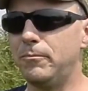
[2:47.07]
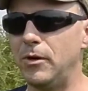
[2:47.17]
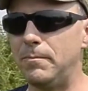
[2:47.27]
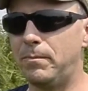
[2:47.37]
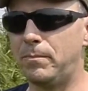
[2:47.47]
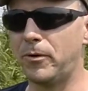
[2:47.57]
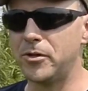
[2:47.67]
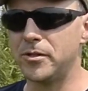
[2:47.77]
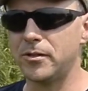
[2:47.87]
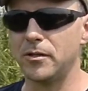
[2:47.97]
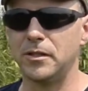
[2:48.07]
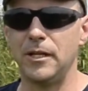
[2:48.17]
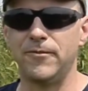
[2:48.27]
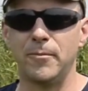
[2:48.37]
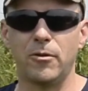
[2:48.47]
we purchased our
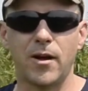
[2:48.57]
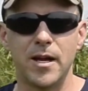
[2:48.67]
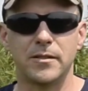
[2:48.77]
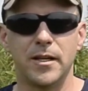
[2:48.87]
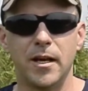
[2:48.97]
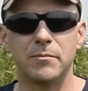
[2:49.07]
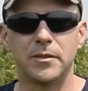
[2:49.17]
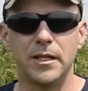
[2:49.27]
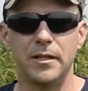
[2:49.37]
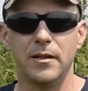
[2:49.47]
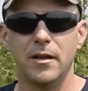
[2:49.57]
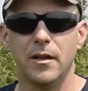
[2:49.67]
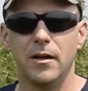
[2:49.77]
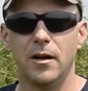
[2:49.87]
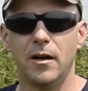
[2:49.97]
seed from Horizon Hemp Seed
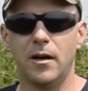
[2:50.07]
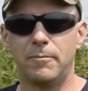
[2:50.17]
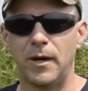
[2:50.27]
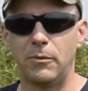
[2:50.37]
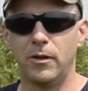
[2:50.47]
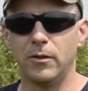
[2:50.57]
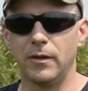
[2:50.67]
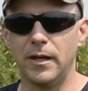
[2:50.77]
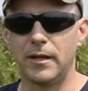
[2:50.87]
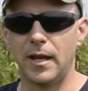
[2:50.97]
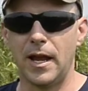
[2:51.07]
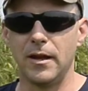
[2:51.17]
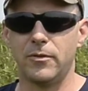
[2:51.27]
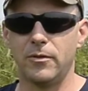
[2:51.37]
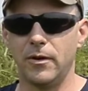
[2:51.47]
up uh, by Willow Lake,
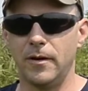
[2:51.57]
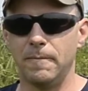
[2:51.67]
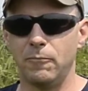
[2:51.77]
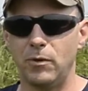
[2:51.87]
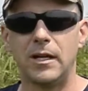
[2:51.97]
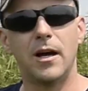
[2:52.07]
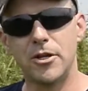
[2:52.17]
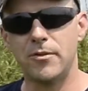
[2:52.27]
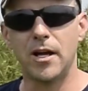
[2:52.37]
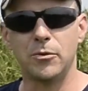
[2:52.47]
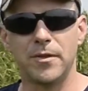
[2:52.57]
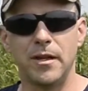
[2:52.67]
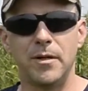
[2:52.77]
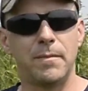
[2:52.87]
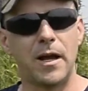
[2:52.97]
and um, we contracted with
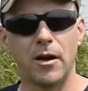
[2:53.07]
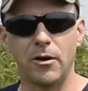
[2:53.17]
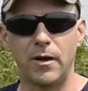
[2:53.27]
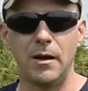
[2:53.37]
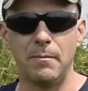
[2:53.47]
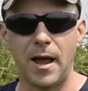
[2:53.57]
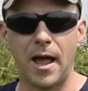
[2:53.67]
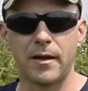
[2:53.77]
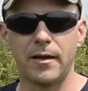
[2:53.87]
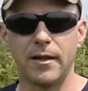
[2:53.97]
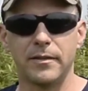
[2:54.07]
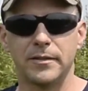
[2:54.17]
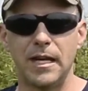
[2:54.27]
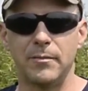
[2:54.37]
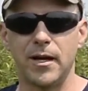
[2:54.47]
them to buy our grain back at the
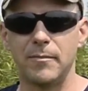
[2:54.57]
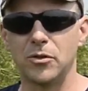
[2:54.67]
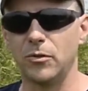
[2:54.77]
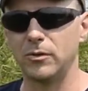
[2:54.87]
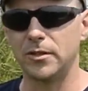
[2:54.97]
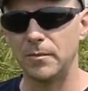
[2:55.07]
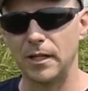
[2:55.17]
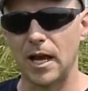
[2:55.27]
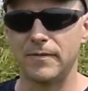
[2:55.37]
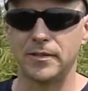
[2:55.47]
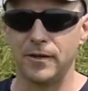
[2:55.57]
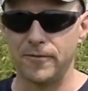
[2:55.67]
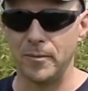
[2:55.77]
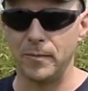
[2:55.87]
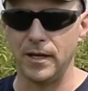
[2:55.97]
same time. So it's something I've said
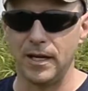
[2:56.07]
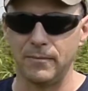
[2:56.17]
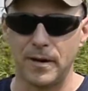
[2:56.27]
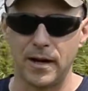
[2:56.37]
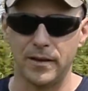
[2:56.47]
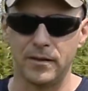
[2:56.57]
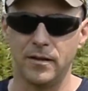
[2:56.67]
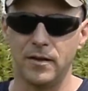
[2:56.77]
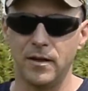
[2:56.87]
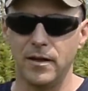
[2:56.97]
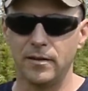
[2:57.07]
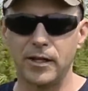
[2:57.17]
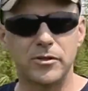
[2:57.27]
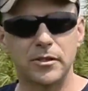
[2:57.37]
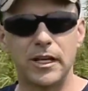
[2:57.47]
from the beginning back in the, the
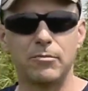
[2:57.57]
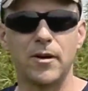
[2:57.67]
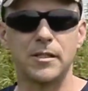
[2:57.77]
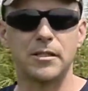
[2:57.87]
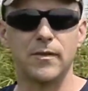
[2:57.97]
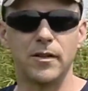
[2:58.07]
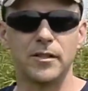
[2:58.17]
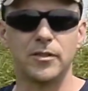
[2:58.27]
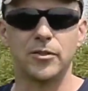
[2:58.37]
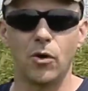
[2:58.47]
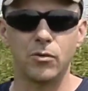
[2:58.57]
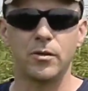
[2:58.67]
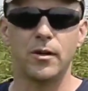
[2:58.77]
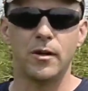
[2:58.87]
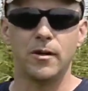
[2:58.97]
legislative process of all this,
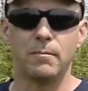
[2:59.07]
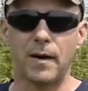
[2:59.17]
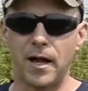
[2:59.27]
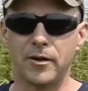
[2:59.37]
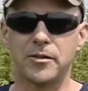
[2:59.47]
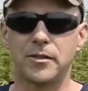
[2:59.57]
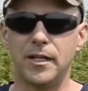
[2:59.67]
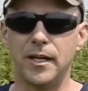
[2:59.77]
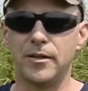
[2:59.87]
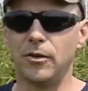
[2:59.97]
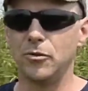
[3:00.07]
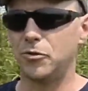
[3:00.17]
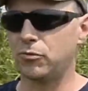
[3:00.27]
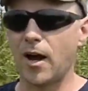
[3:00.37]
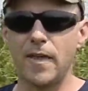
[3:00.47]
don't buy your seed, don't
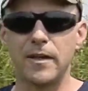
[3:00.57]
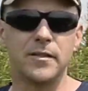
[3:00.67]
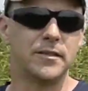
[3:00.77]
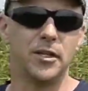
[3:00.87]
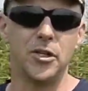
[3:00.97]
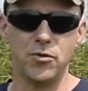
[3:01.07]
try this until you